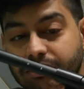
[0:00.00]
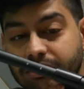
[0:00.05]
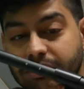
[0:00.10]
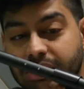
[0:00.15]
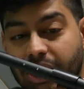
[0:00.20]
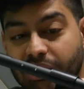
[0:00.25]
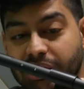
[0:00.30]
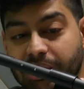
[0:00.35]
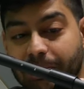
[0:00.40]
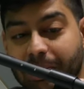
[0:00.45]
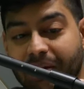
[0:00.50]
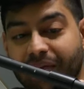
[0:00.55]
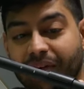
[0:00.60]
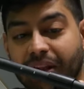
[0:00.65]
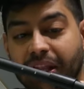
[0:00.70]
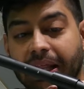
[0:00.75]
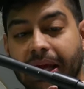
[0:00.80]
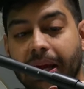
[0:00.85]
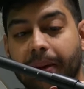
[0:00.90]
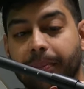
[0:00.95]
there is a bit of a
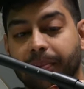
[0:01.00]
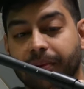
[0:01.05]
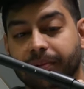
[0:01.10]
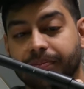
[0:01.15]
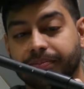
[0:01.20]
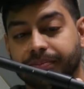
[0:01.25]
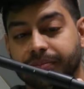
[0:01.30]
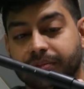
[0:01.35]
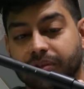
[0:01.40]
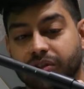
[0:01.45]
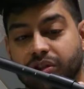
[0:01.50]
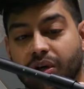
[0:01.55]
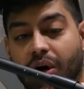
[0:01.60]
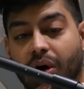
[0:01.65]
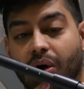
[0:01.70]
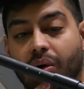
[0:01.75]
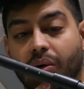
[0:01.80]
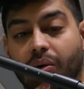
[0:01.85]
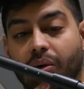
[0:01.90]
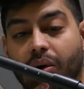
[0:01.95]
lip.
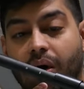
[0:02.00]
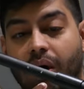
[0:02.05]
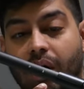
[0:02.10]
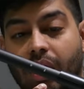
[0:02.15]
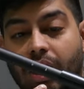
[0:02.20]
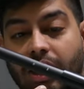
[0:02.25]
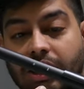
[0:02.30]
So